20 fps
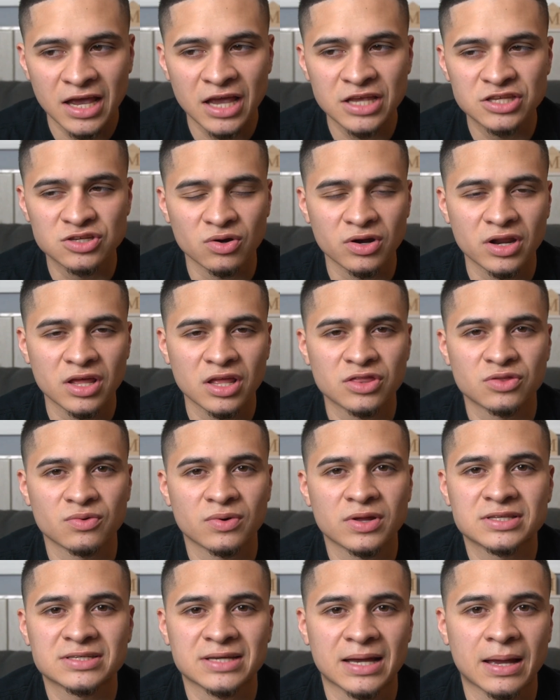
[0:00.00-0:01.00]
It's only a
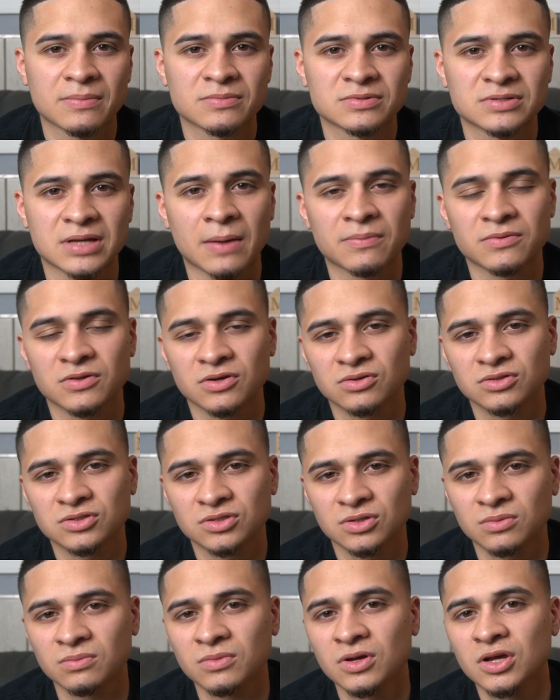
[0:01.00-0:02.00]
3 times optical
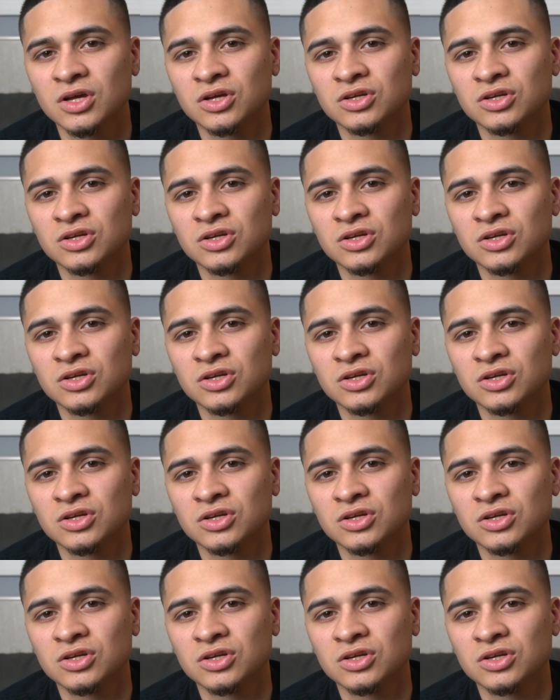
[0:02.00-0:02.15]
zoom.